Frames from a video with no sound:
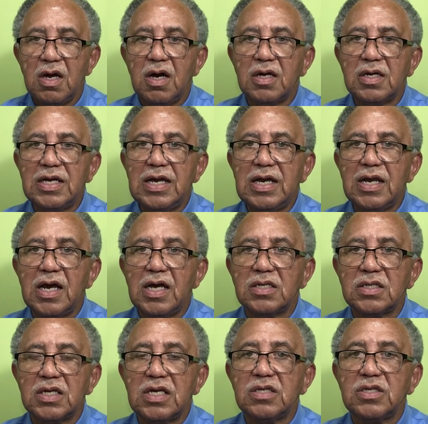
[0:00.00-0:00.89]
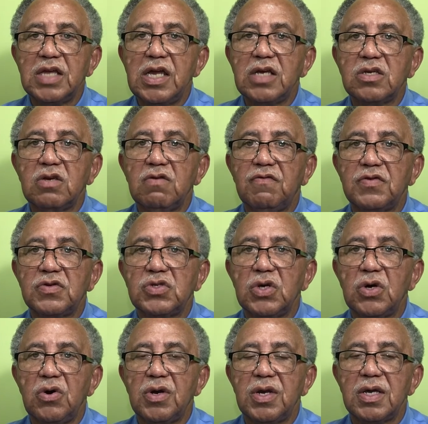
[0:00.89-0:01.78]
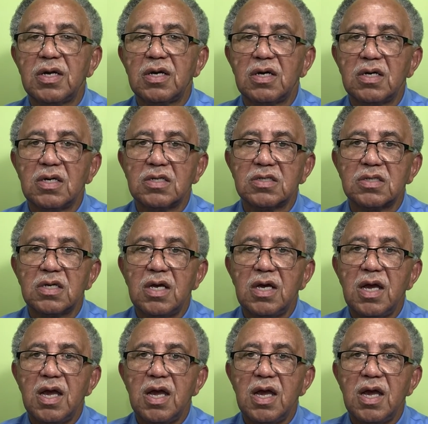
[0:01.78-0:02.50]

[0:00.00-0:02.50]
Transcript: Again, I say thank you for joining us,